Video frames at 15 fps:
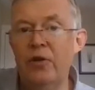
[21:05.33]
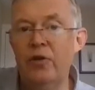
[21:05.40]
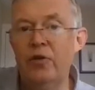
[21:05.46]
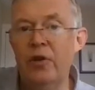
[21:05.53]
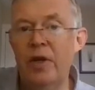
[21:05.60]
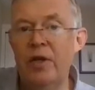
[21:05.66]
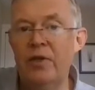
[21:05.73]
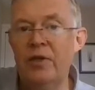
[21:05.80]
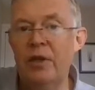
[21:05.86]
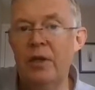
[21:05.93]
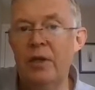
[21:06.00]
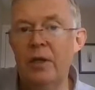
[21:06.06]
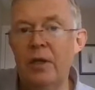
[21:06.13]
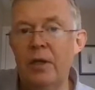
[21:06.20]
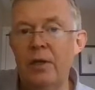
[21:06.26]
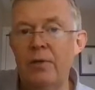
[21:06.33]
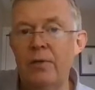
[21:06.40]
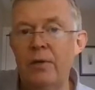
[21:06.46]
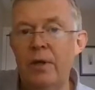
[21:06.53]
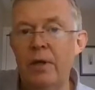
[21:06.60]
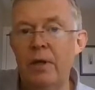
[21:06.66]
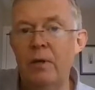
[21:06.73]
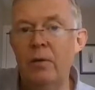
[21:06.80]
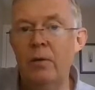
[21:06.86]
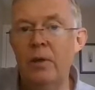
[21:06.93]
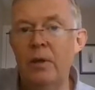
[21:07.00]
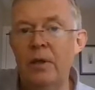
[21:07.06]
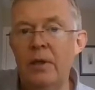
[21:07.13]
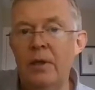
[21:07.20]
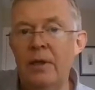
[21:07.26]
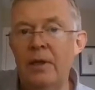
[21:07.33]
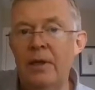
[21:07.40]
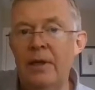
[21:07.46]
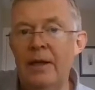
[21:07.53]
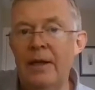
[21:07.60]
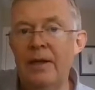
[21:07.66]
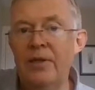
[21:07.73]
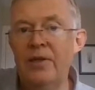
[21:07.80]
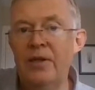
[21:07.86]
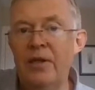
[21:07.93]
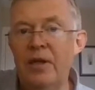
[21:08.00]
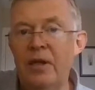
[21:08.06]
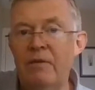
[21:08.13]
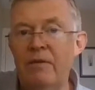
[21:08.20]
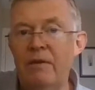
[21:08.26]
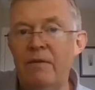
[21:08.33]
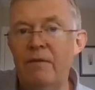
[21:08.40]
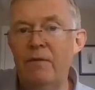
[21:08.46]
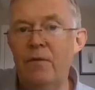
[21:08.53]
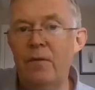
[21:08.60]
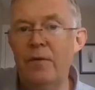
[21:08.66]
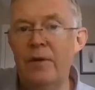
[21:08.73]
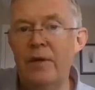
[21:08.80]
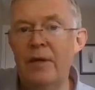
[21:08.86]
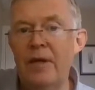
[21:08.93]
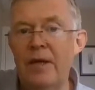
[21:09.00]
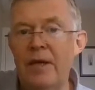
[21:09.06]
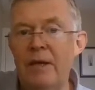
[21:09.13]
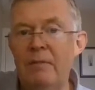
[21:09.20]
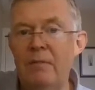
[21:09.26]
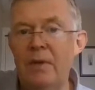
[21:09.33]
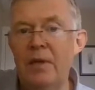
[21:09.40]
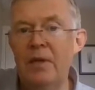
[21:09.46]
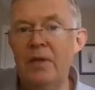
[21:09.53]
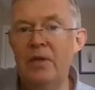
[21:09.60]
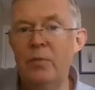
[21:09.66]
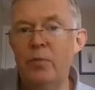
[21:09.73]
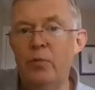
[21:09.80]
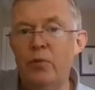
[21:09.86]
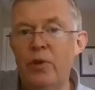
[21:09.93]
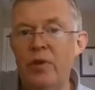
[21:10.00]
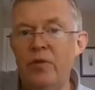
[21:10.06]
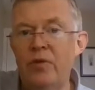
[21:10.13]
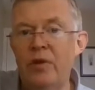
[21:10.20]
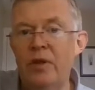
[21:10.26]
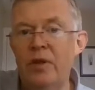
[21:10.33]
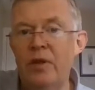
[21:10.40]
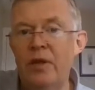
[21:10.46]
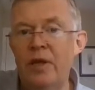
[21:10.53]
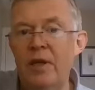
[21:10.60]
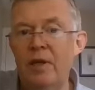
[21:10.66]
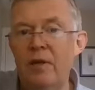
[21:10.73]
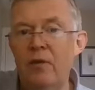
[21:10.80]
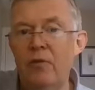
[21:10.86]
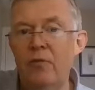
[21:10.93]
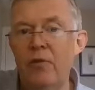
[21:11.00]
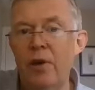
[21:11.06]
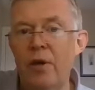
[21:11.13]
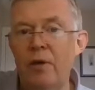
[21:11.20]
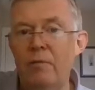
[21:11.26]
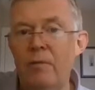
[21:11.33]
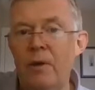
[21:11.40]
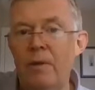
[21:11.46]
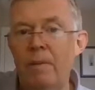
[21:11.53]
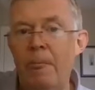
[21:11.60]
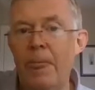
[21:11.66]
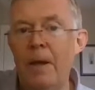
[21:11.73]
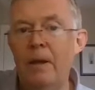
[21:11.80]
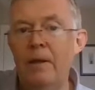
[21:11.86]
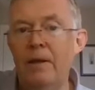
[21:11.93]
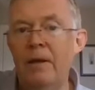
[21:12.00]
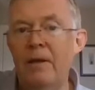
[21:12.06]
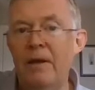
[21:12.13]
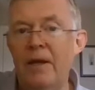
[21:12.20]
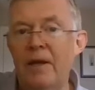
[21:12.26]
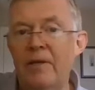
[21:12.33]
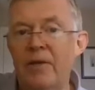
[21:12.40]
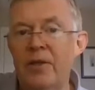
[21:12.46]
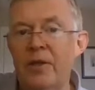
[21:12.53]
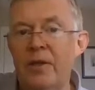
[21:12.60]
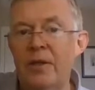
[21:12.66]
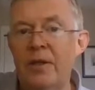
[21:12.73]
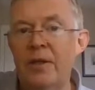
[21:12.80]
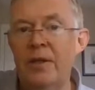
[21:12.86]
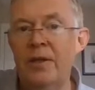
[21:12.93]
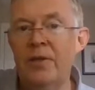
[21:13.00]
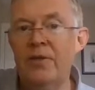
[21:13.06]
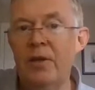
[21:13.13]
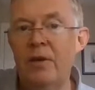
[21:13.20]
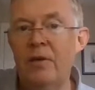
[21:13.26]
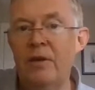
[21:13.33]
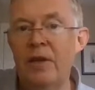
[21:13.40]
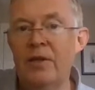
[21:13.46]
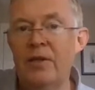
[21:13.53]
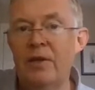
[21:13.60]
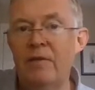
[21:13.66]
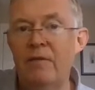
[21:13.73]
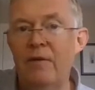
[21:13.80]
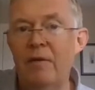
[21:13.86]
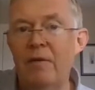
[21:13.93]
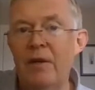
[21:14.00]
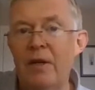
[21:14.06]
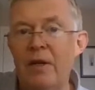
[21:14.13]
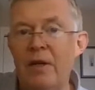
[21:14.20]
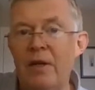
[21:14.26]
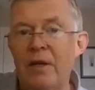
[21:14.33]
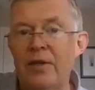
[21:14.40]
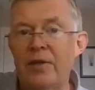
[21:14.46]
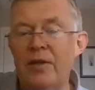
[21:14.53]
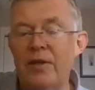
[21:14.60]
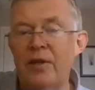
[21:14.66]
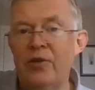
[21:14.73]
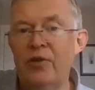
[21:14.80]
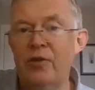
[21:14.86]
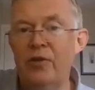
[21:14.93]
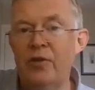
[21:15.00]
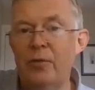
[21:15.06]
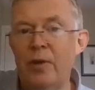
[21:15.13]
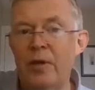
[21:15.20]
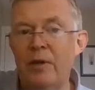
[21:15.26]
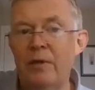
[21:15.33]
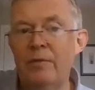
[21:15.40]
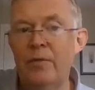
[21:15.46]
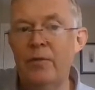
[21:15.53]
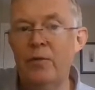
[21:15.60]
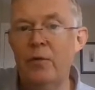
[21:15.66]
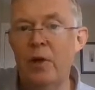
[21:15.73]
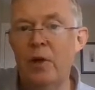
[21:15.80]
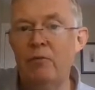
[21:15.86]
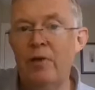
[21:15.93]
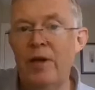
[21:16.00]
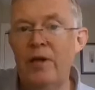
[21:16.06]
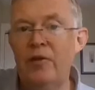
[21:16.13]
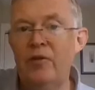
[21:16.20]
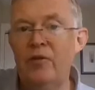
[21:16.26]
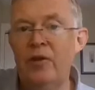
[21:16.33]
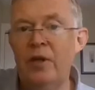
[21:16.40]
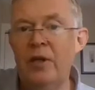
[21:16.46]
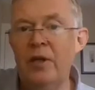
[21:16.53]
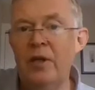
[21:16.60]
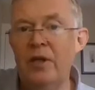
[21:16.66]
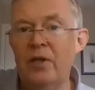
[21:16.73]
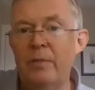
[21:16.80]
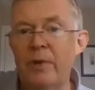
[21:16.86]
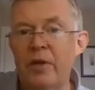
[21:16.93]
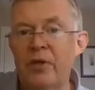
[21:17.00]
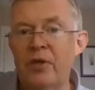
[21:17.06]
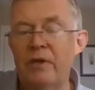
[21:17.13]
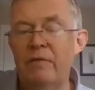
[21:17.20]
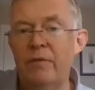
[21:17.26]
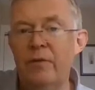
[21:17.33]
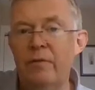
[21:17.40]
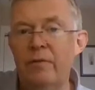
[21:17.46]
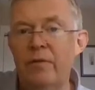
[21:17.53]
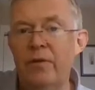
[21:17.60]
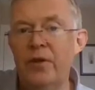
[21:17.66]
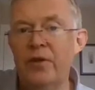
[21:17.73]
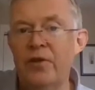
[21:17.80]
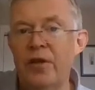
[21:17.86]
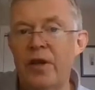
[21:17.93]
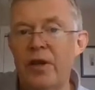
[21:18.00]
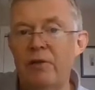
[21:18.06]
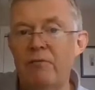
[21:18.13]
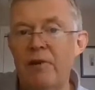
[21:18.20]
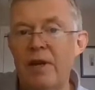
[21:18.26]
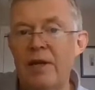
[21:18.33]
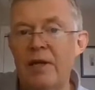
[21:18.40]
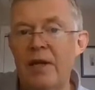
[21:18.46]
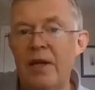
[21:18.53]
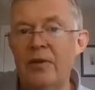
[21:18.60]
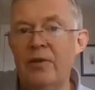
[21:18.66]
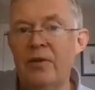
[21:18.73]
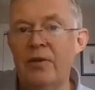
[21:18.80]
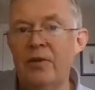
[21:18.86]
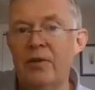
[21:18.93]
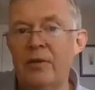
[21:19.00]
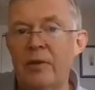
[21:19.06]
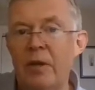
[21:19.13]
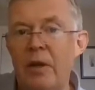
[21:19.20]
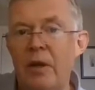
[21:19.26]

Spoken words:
Drayton logo and TRV4 name is printed in chrome. Look at that. So that's a very nice addition to our range, especially for designer radiators.